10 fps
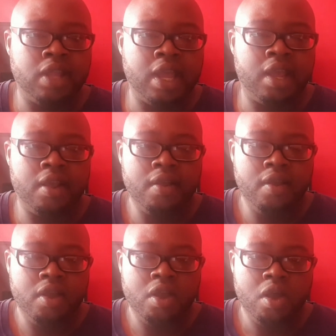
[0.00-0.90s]
there,
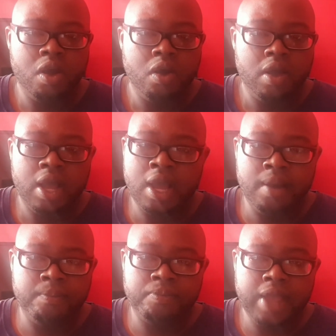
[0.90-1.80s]

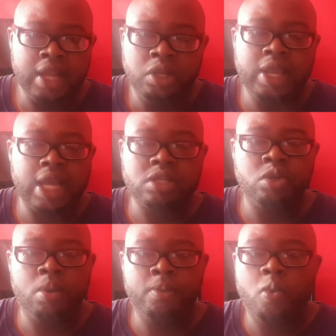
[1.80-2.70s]
and you get to
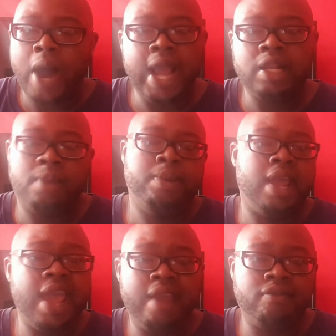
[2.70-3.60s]
know more why they
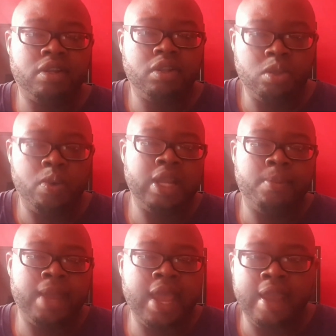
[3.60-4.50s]
behaved the way they
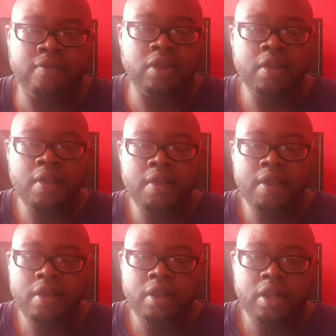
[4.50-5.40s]
behaved.
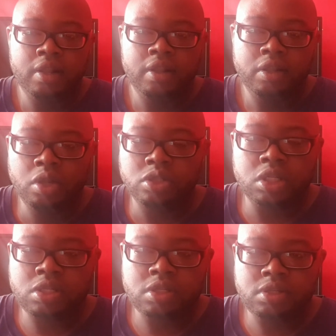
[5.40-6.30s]
Not
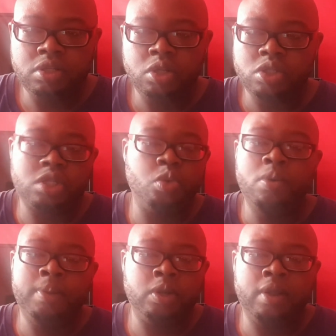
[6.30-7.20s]
just a
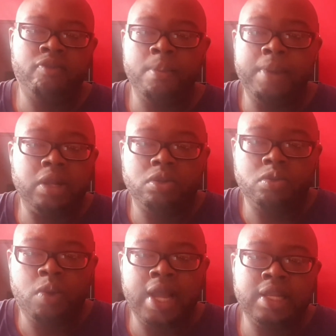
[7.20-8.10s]
woman or anything, but
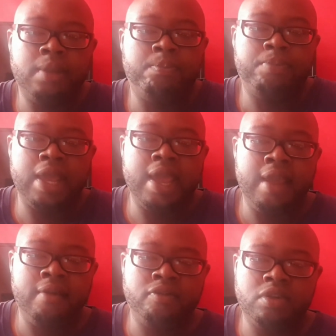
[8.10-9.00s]
why they
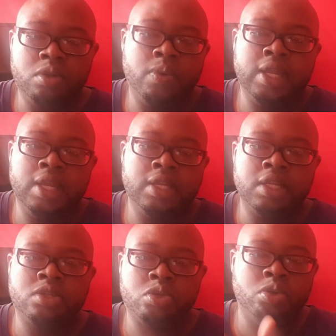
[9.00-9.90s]
behaved the way they
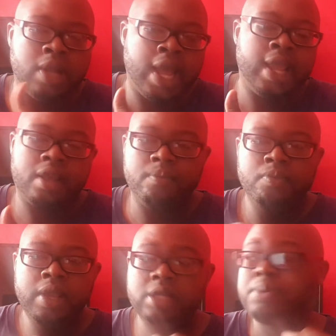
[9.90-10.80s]
did to, like,
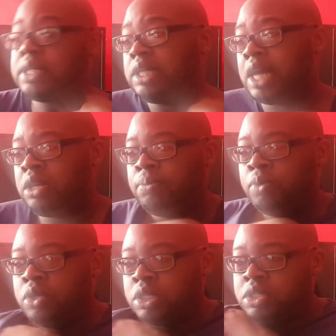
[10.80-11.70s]
especially Daniel
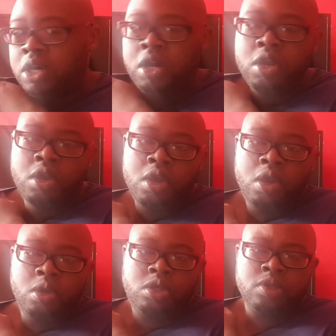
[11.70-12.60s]
Morningstar,
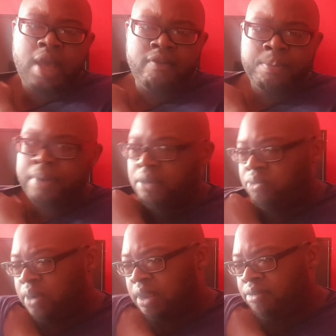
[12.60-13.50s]
who she was having
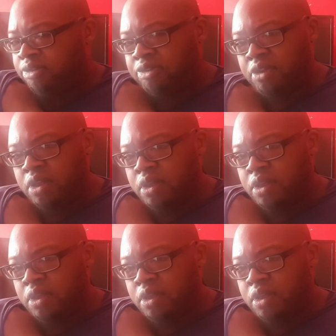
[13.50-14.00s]
beef with.